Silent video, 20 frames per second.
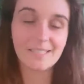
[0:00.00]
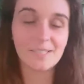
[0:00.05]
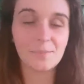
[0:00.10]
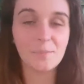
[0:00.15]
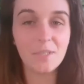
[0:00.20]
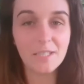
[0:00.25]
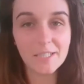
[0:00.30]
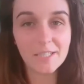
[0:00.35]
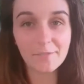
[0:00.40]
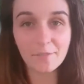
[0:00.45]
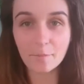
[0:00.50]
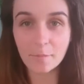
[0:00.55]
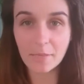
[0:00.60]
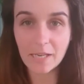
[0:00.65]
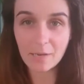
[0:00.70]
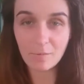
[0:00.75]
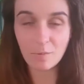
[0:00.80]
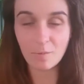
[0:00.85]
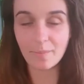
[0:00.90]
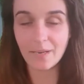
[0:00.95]
Melissa from
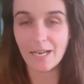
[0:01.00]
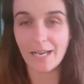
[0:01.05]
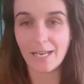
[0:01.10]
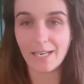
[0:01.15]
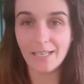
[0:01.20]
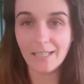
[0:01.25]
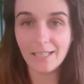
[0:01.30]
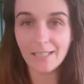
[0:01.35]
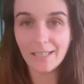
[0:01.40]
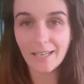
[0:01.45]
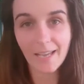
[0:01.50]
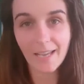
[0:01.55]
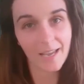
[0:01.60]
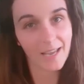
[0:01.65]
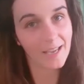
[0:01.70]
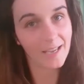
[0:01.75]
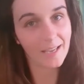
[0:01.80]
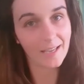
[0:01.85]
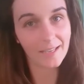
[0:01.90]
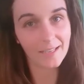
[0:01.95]
Kiwibanana,
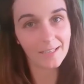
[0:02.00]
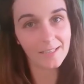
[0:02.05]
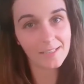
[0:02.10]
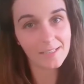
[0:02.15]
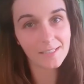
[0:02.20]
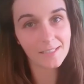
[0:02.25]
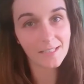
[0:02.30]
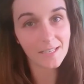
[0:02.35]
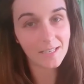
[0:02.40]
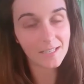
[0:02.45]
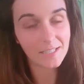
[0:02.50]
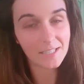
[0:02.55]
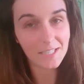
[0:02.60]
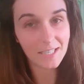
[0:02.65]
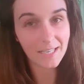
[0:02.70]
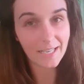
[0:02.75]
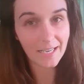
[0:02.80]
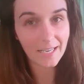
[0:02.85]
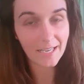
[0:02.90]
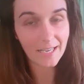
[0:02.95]
and
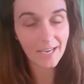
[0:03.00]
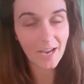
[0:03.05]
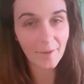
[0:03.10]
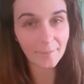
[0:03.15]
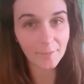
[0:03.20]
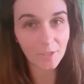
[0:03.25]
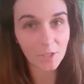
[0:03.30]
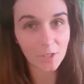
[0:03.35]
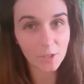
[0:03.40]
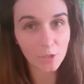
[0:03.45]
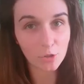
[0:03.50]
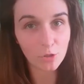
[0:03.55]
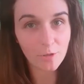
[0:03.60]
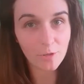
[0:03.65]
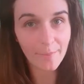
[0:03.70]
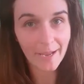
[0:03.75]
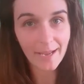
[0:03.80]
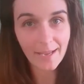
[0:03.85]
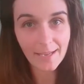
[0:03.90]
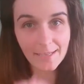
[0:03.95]
today I'm going to talk
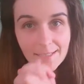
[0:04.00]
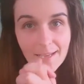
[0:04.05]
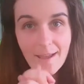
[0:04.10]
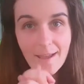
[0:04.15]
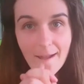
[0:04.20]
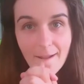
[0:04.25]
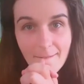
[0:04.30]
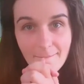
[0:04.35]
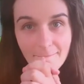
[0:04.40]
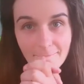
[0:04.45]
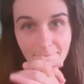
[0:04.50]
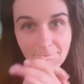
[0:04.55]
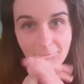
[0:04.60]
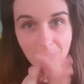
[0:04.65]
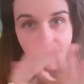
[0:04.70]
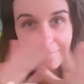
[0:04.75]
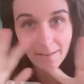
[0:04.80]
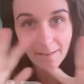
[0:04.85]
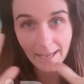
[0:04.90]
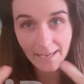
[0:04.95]
about
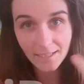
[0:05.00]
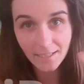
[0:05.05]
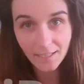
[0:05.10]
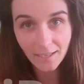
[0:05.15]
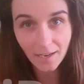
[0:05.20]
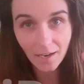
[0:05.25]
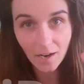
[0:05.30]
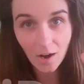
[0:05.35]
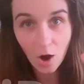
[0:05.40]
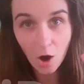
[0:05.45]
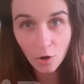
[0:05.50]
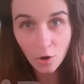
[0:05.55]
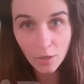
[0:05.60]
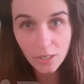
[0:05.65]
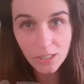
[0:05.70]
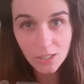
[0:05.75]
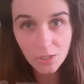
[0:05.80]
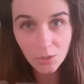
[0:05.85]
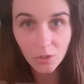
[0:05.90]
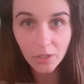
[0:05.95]
flatting horror
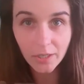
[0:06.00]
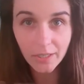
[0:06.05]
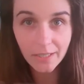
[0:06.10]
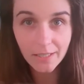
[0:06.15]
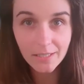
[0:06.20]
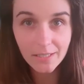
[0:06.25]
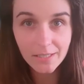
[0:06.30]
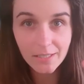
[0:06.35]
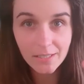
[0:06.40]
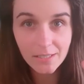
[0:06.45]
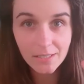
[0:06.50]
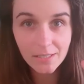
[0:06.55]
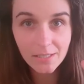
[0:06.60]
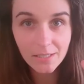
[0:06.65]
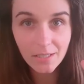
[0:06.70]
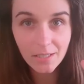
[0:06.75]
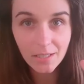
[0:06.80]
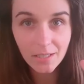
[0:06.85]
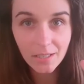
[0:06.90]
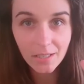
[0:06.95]
stories.
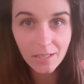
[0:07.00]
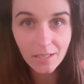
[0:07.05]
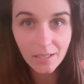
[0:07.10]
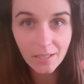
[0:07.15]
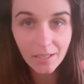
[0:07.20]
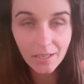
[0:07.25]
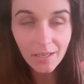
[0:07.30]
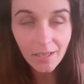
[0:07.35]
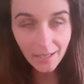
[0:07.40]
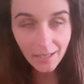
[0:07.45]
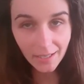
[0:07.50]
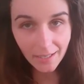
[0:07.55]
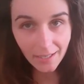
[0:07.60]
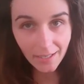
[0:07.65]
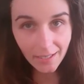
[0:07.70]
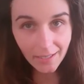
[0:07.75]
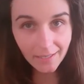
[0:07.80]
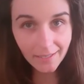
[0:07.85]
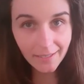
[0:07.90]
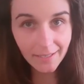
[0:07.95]

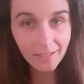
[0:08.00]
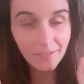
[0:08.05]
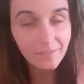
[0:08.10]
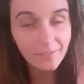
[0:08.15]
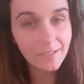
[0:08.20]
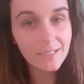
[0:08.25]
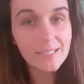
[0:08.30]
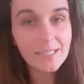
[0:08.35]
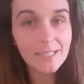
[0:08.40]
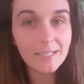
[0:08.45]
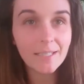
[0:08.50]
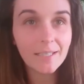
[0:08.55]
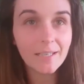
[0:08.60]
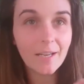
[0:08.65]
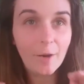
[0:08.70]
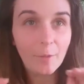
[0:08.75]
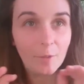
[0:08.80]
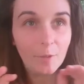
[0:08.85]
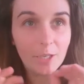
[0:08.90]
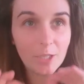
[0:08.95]
Now, the reason
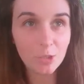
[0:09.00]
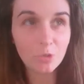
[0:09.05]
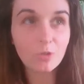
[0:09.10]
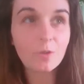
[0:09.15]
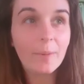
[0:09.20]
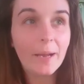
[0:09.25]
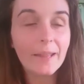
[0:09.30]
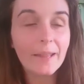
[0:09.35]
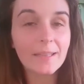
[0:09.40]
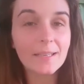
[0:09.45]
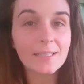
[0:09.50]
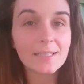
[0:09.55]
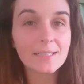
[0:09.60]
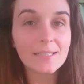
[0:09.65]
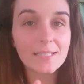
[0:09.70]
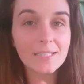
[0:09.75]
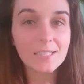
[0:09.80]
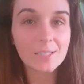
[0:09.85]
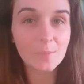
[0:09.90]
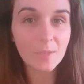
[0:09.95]
I'm going to talk about
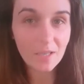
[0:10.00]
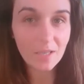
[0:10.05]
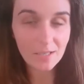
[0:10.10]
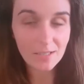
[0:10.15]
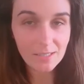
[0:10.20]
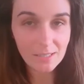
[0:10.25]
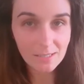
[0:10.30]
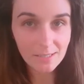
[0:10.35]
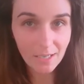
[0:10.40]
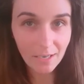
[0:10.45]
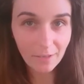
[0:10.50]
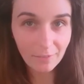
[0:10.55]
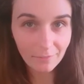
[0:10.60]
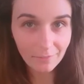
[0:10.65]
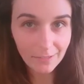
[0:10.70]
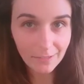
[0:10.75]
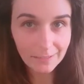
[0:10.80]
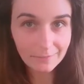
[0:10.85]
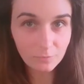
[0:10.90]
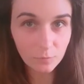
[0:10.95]
this is because I've
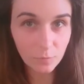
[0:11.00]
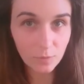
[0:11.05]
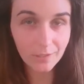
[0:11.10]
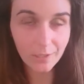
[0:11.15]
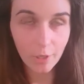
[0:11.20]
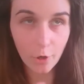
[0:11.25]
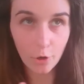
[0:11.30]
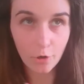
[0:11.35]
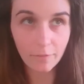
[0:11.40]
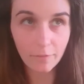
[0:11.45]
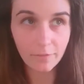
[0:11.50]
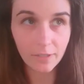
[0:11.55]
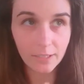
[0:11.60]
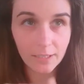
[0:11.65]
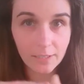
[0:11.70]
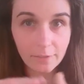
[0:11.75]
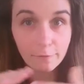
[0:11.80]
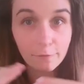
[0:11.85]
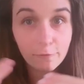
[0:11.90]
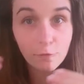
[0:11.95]
lived with
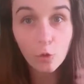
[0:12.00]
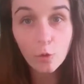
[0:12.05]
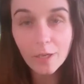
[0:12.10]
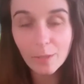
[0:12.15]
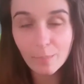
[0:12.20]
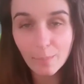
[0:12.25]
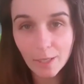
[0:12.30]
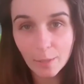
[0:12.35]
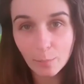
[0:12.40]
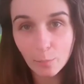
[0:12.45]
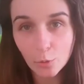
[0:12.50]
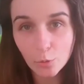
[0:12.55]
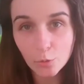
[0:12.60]
over 40 people,